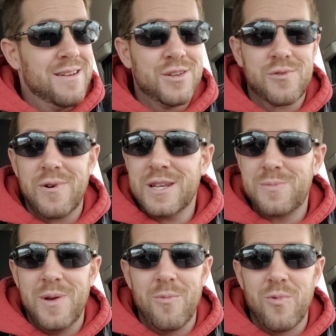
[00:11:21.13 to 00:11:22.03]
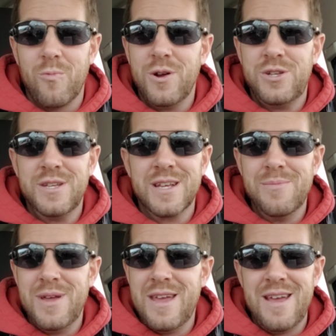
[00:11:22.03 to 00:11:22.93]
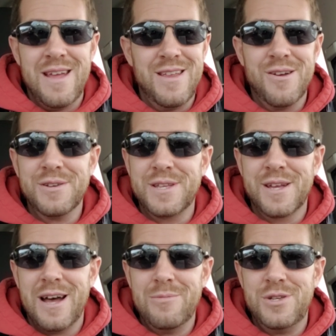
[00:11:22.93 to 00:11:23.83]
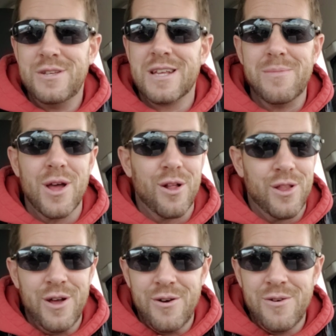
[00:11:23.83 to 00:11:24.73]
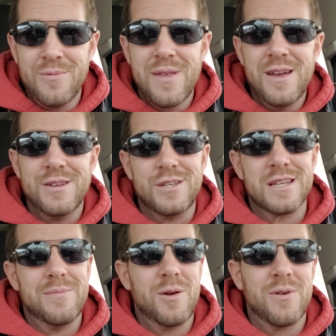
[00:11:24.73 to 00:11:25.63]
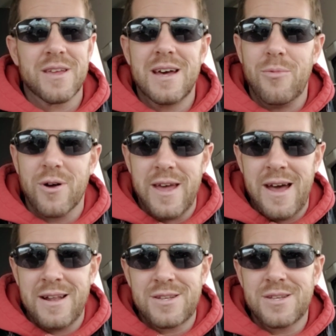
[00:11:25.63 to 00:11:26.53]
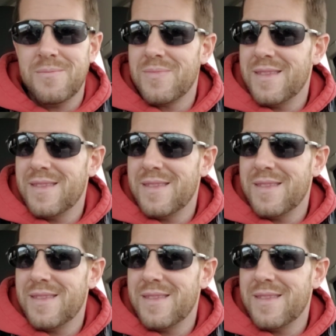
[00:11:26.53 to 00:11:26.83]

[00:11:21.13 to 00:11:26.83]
Trust me, where she's going to be in years to come, she's going to be alone. She's going to be with a couple cats.